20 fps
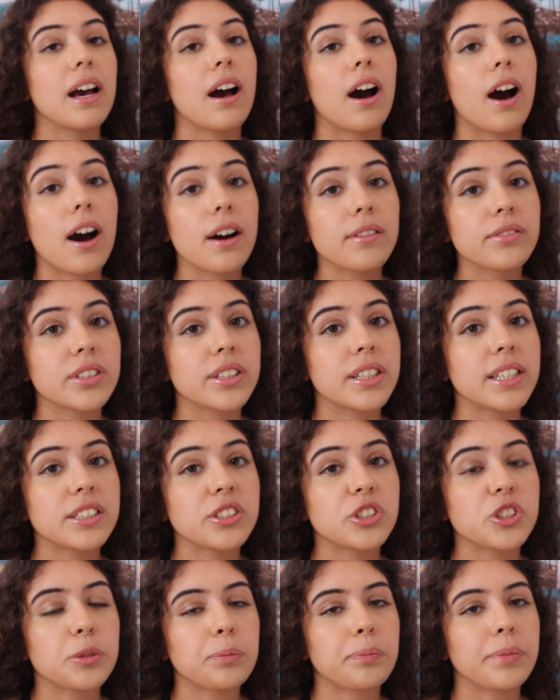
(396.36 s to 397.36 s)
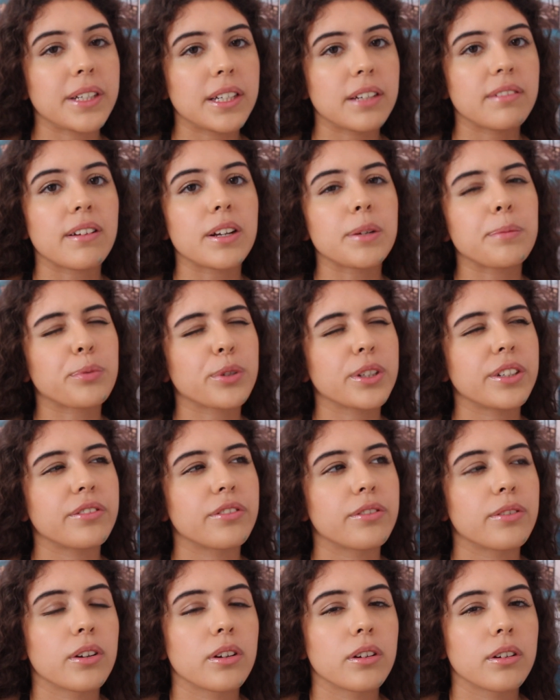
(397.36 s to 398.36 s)
After this should be a very
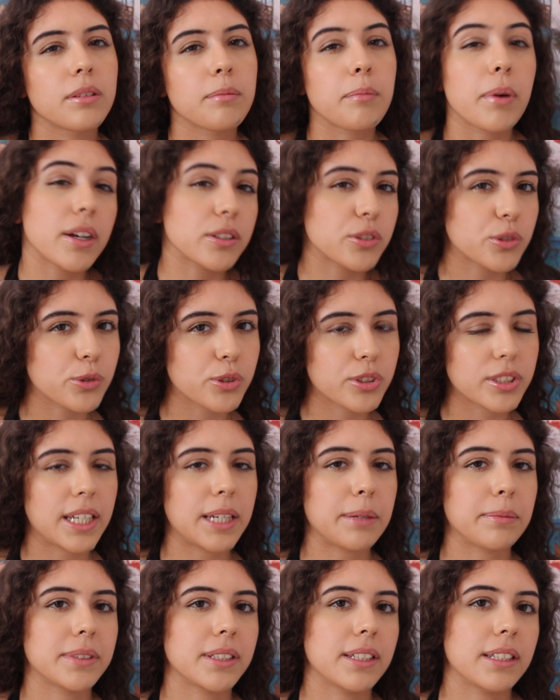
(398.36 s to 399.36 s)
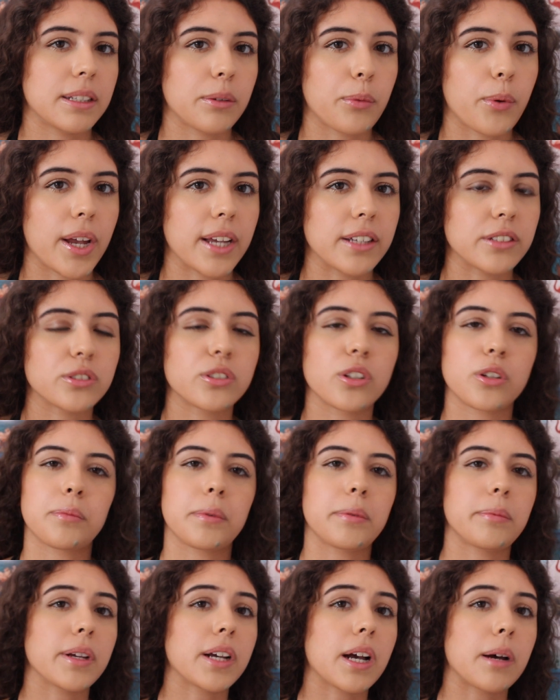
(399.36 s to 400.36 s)
brief personal statement in a way, so
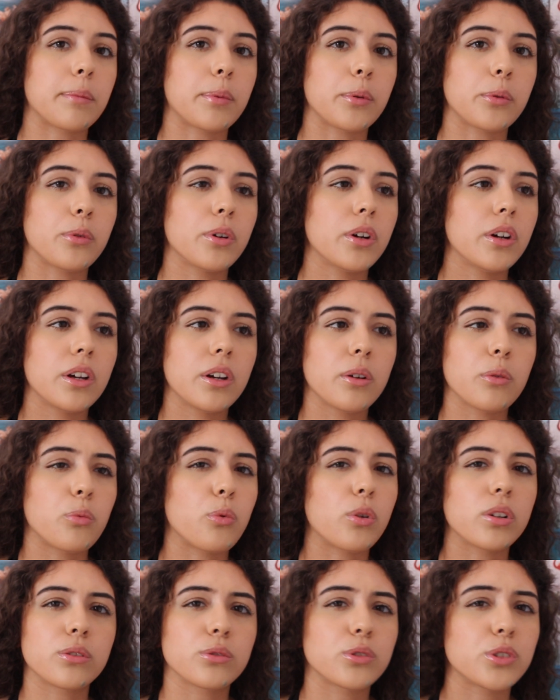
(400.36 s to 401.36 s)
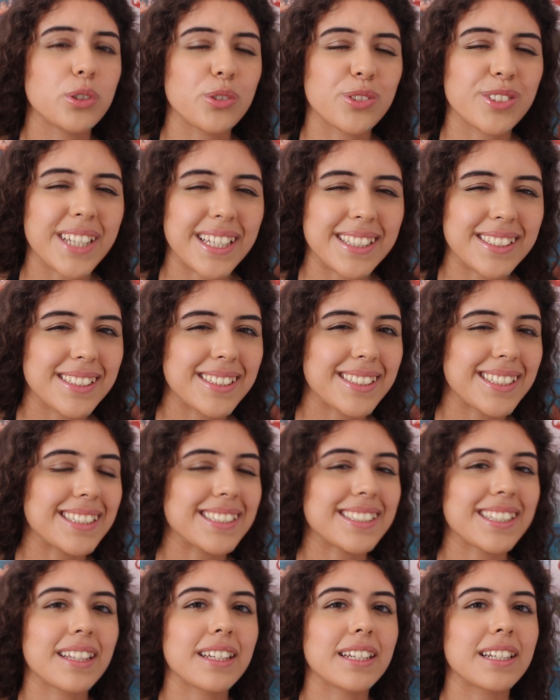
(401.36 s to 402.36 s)
maybe one or two sentences,
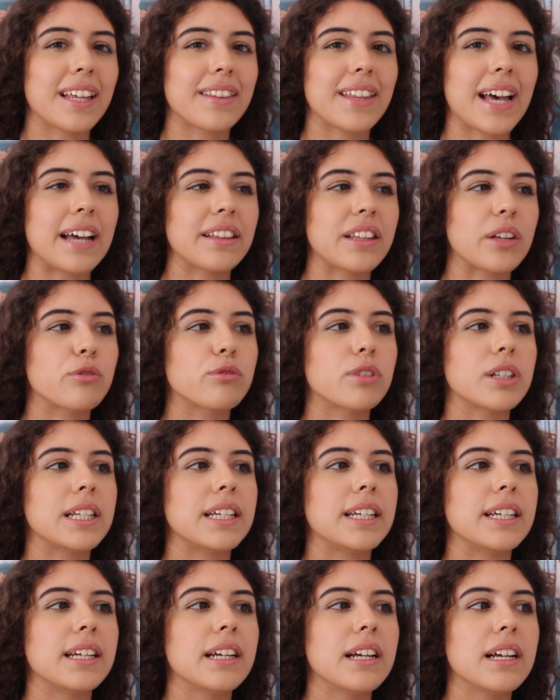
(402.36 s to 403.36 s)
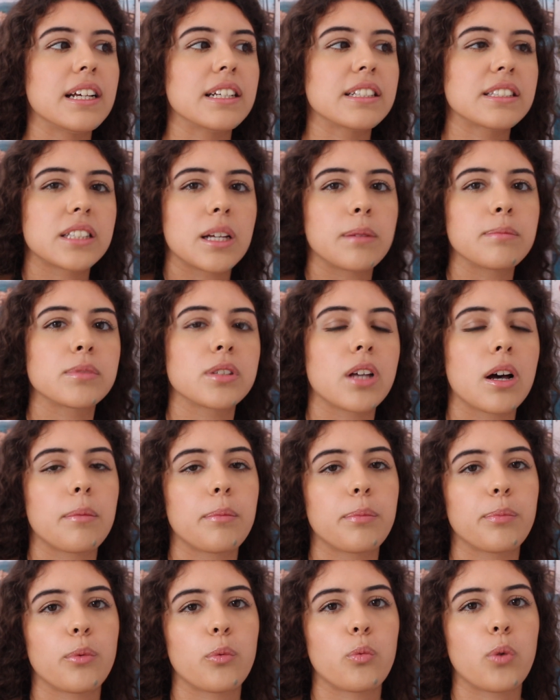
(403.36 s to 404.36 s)
something like that, that really sums up
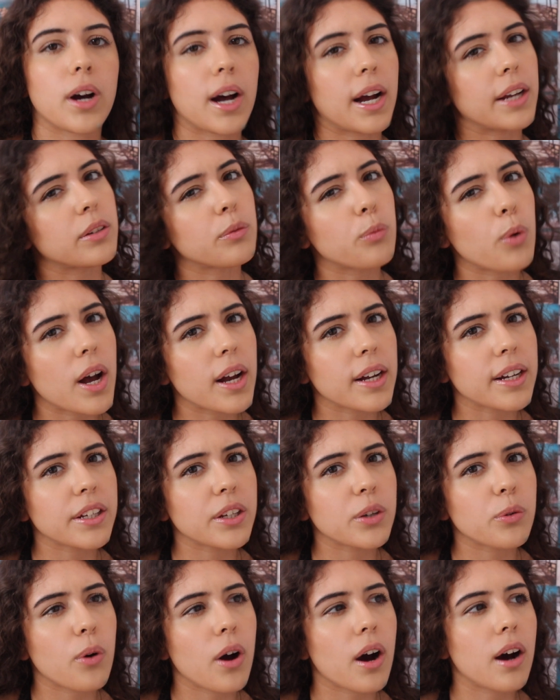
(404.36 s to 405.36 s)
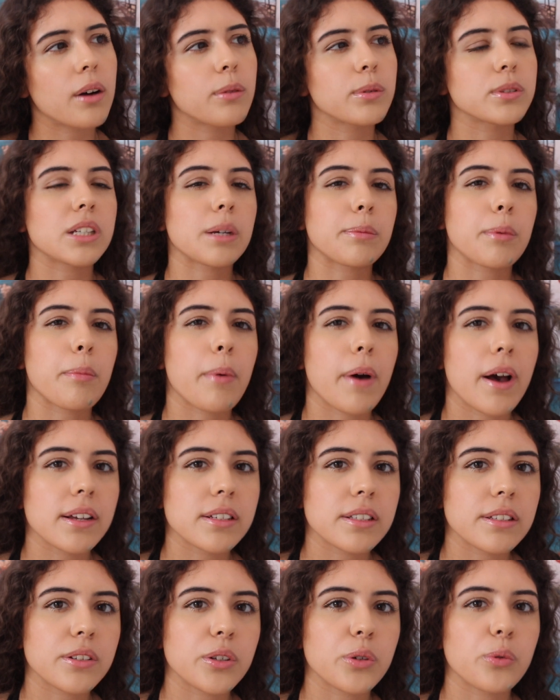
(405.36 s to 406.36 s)
what kind of worker you are, what type of
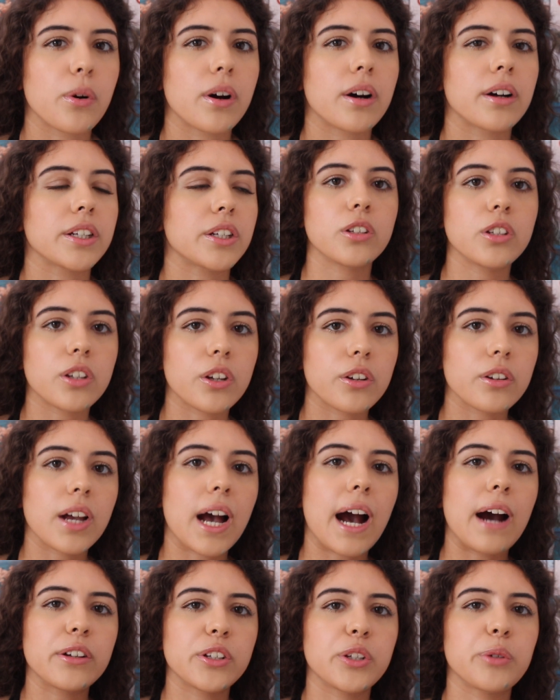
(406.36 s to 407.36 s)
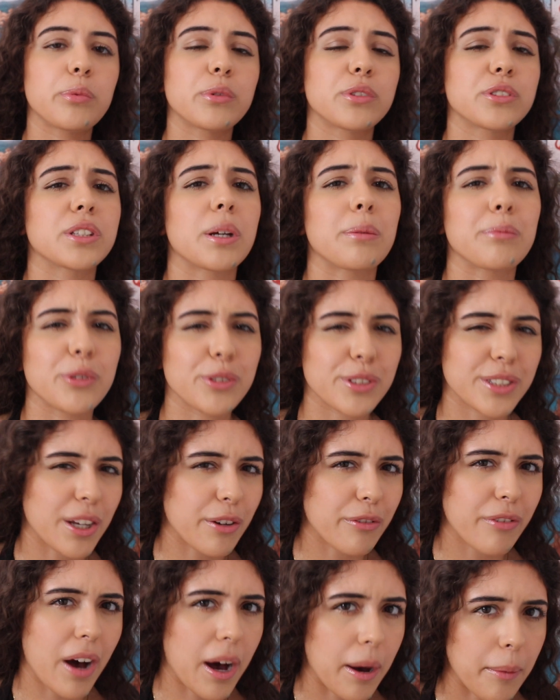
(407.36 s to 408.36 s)
person you are, you know, how you would sum
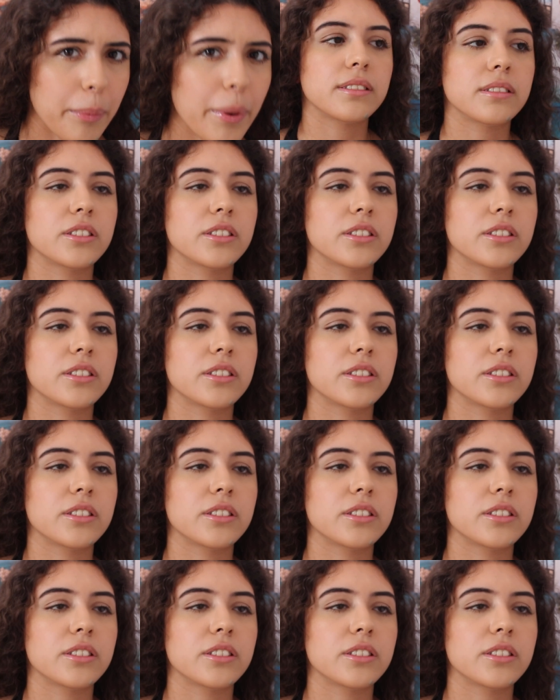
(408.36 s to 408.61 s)
yourself up.